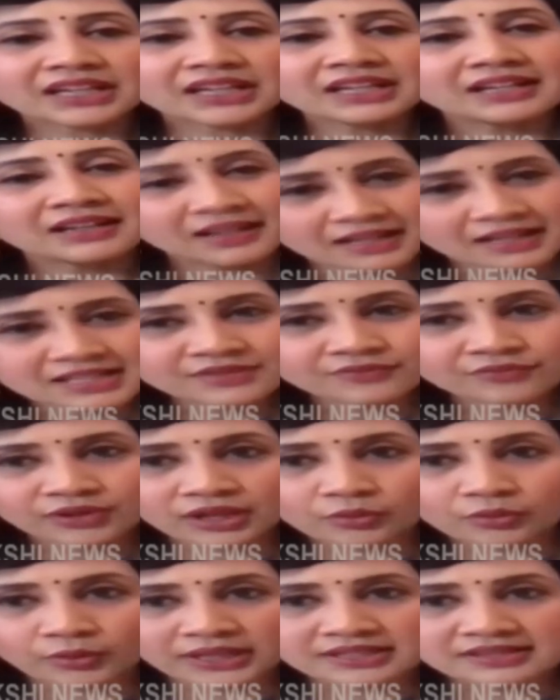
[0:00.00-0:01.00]
very less
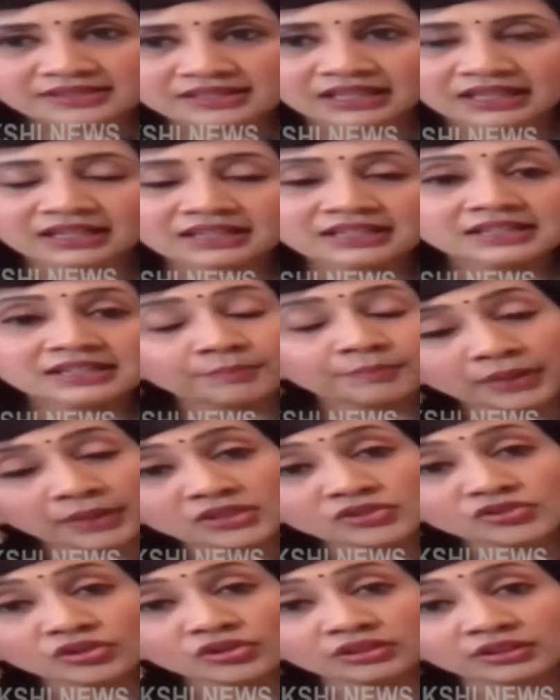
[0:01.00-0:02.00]
frequency. It
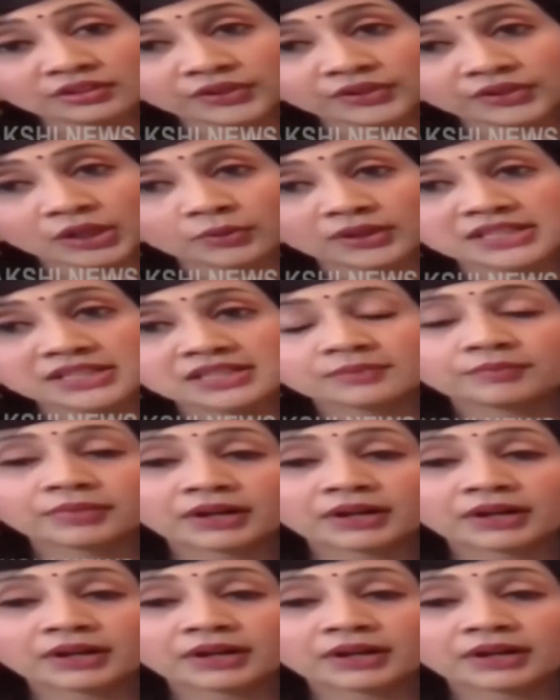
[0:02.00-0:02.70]
depends on the frequency.